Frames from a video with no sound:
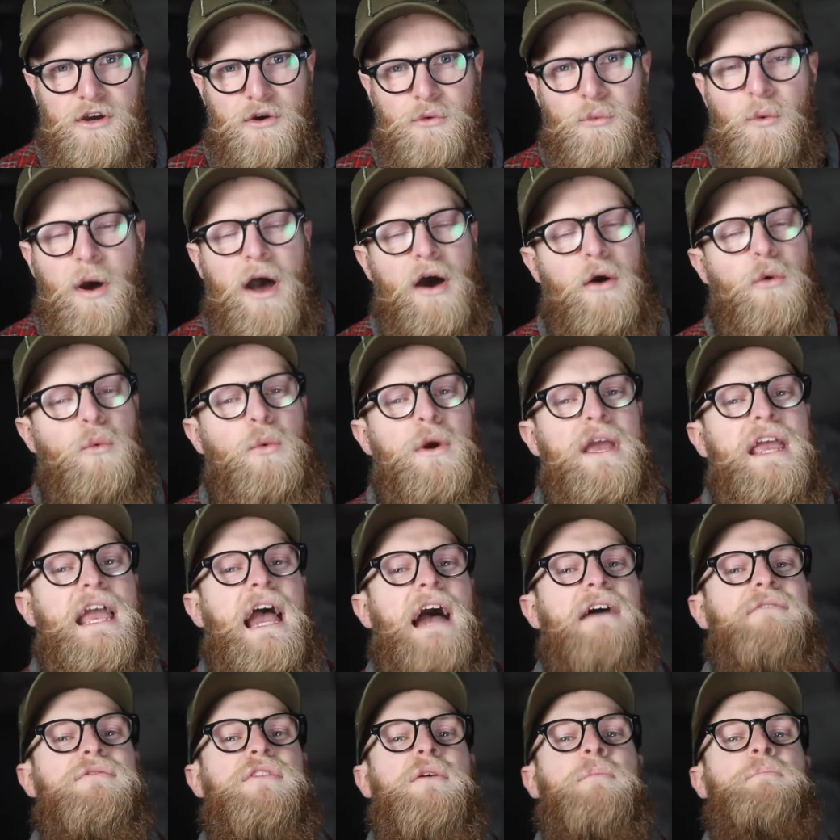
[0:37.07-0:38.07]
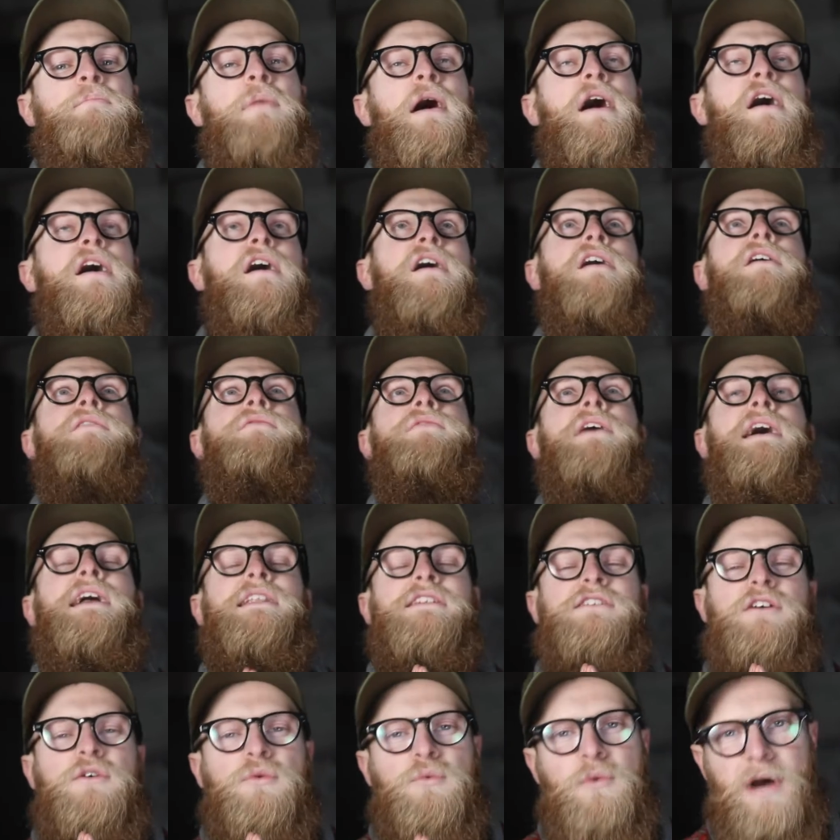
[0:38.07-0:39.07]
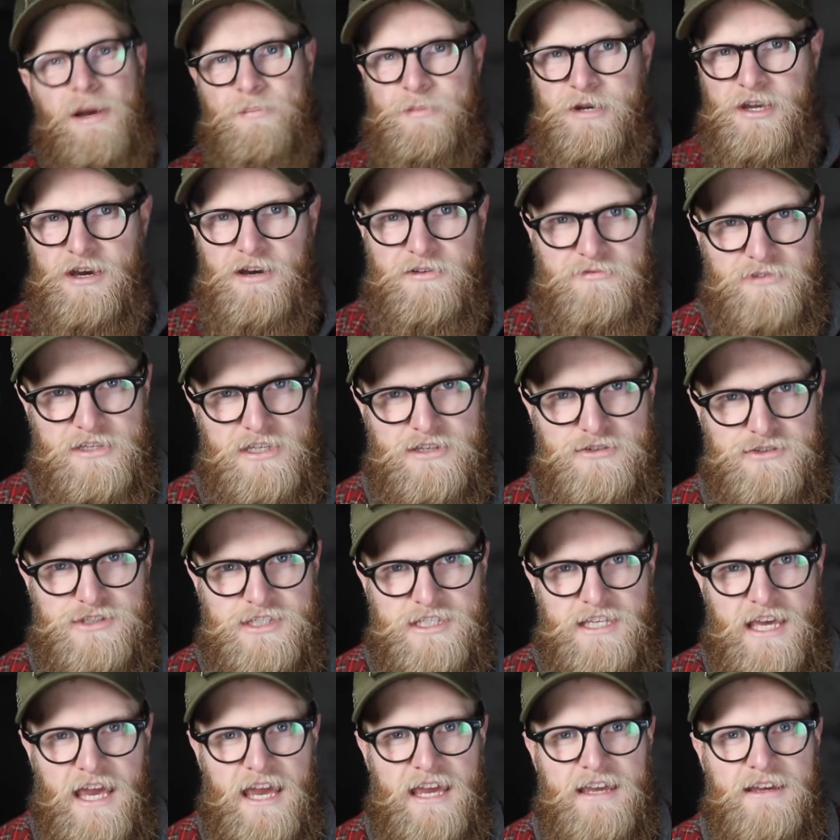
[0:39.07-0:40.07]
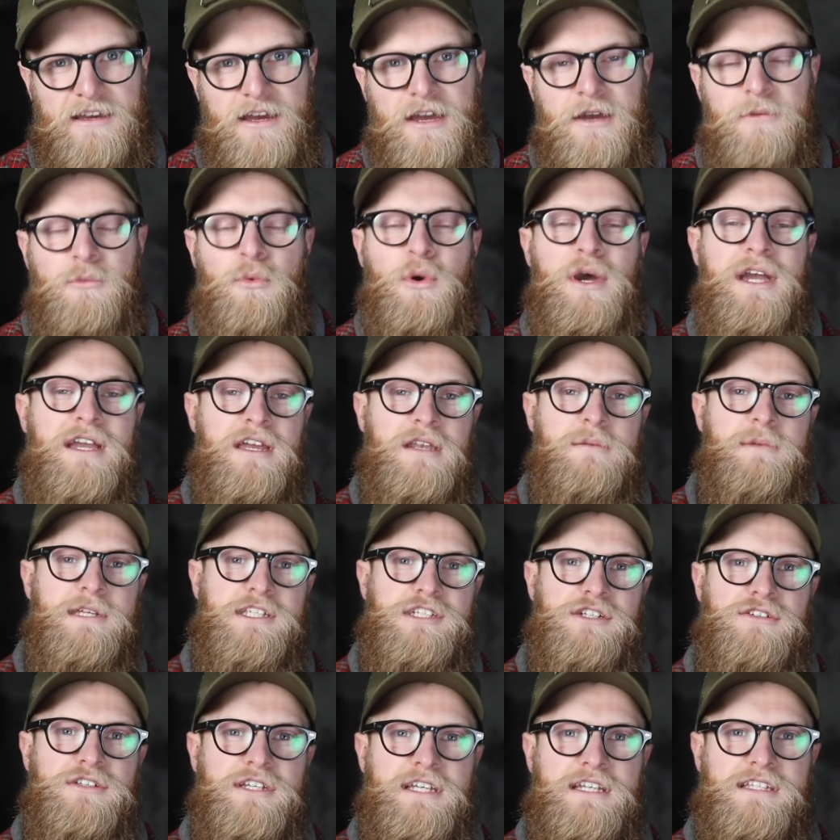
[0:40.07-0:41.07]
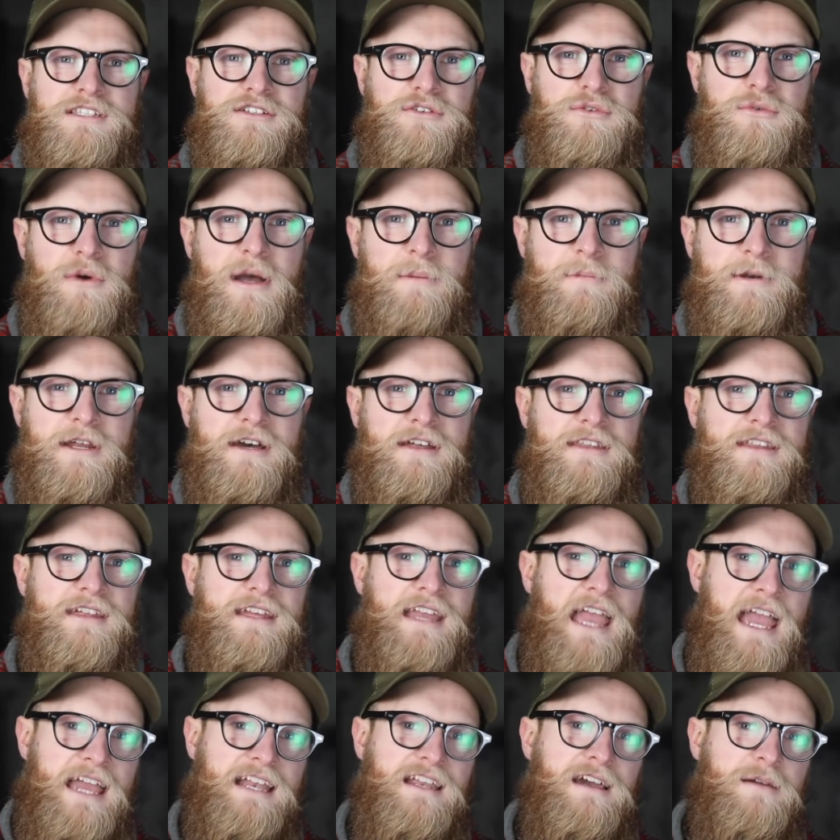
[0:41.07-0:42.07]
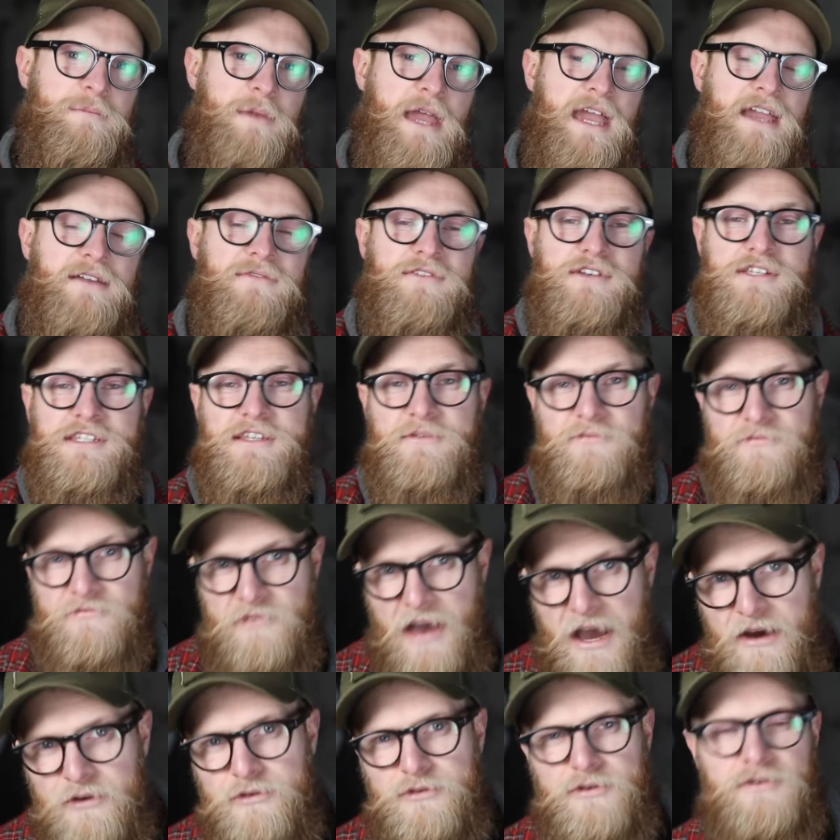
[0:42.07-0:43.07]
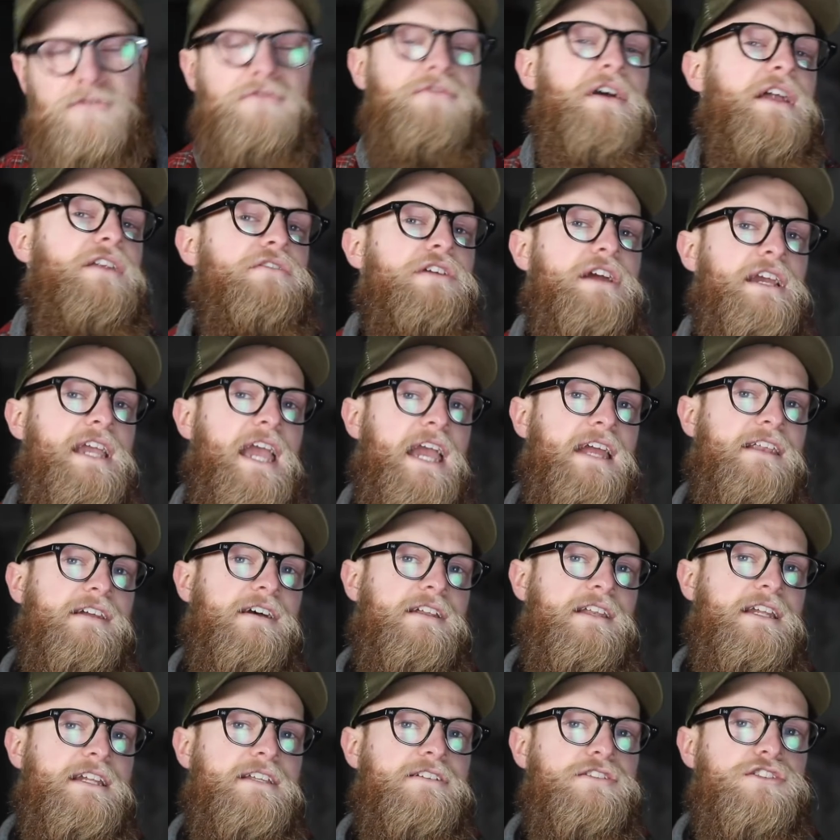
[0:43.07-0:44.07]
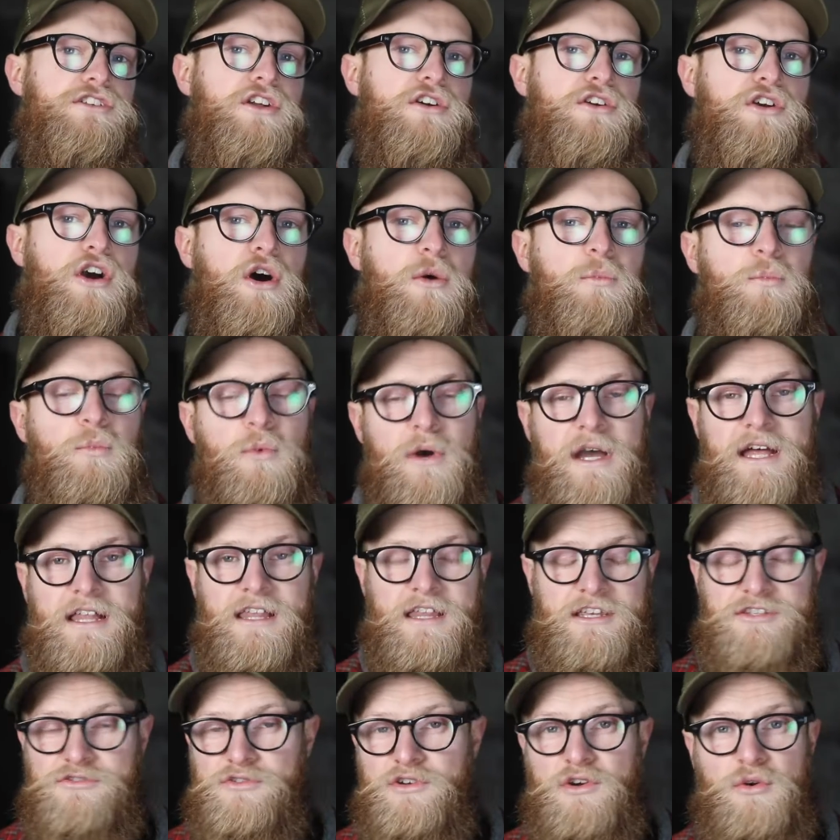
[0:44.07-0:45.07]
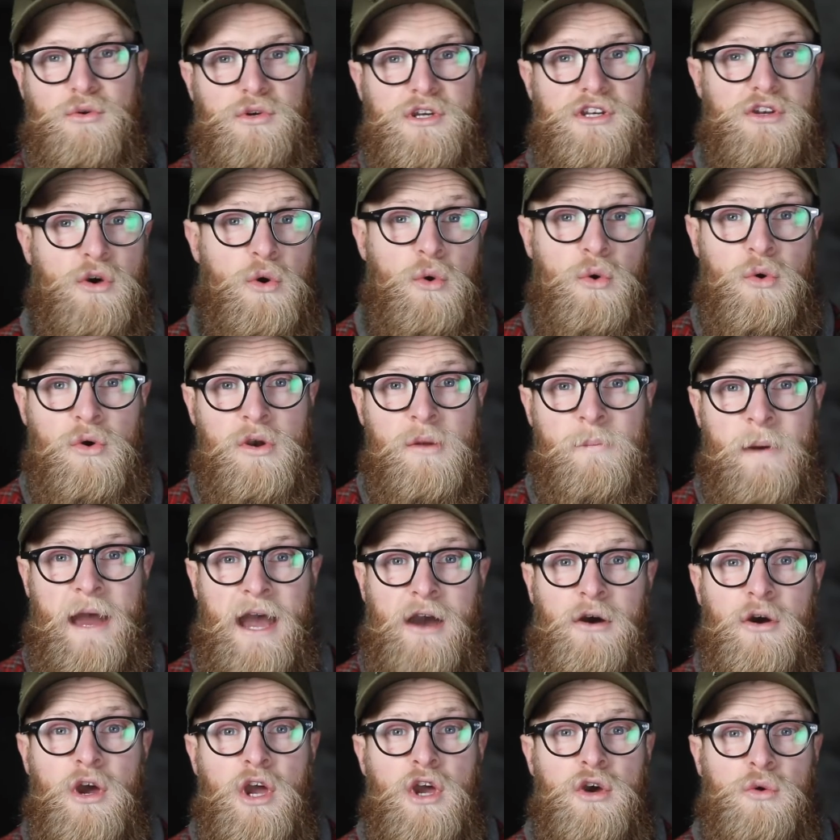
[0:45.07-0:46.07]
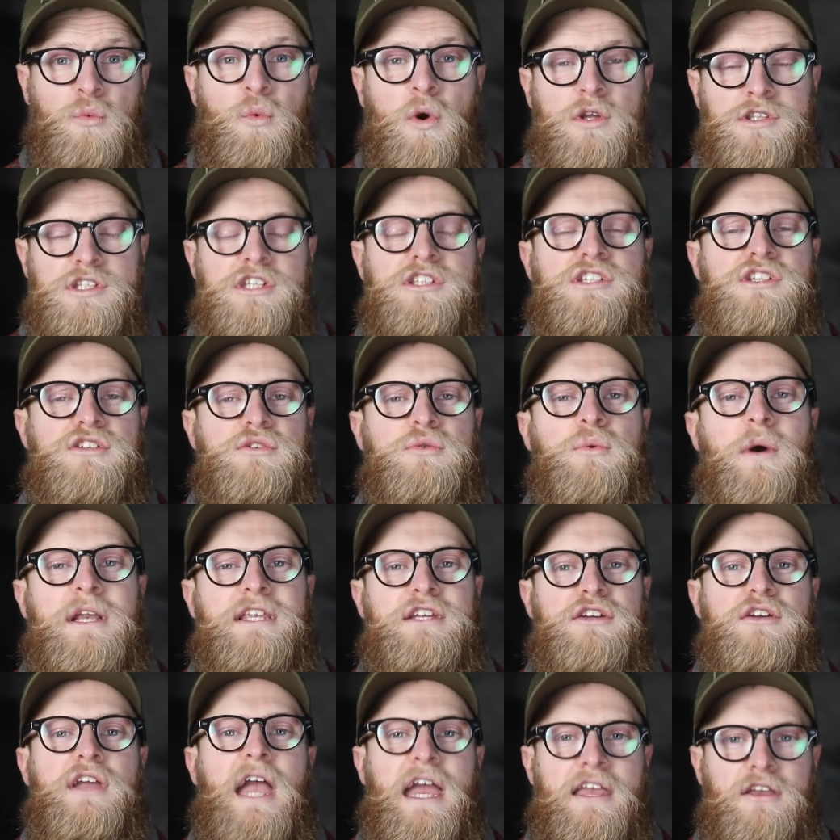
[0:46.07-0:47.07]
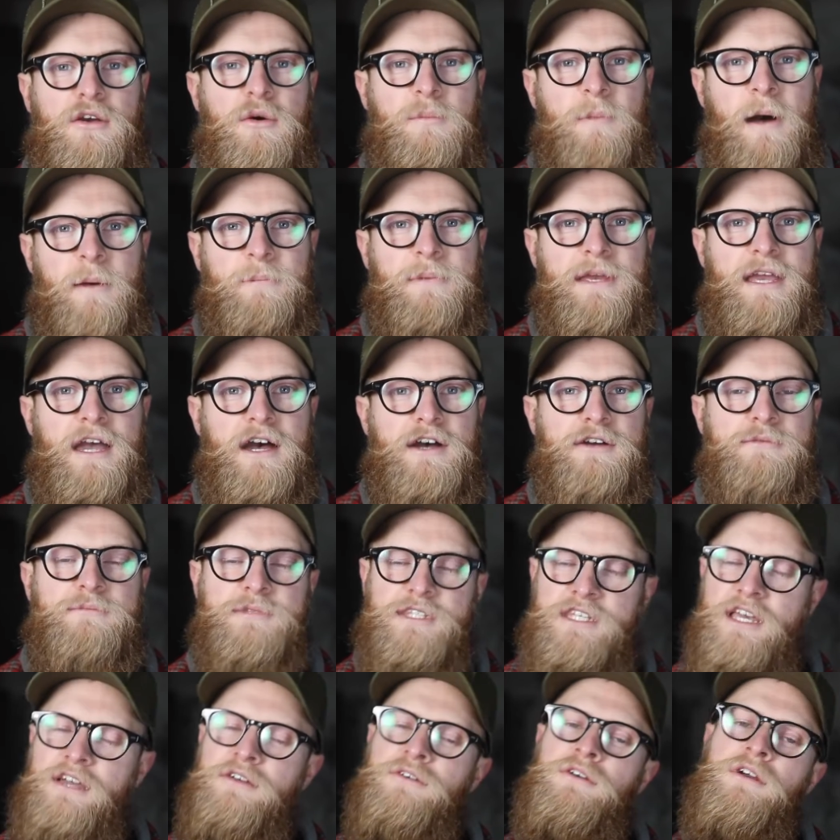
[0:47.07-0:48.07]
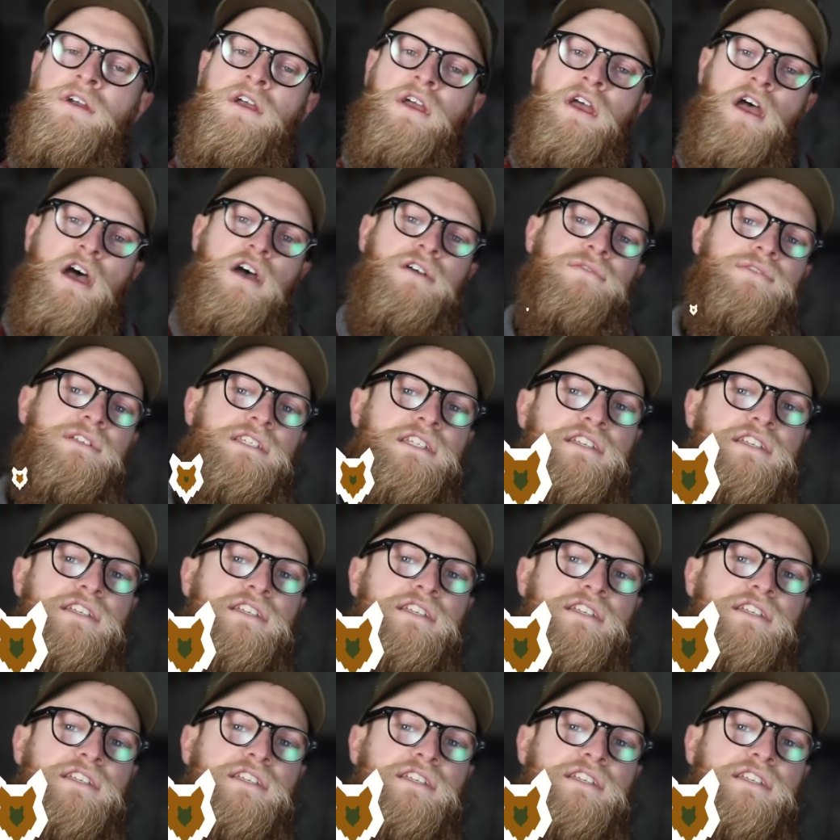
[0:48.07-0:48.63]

Well, we have the perfect webinar for you today. We're going to be tuning into a webinar that canine behaviorist and founder of FenrirCanineLeaders.com, Will, has recorded all about what to do when you get your puppy home. So over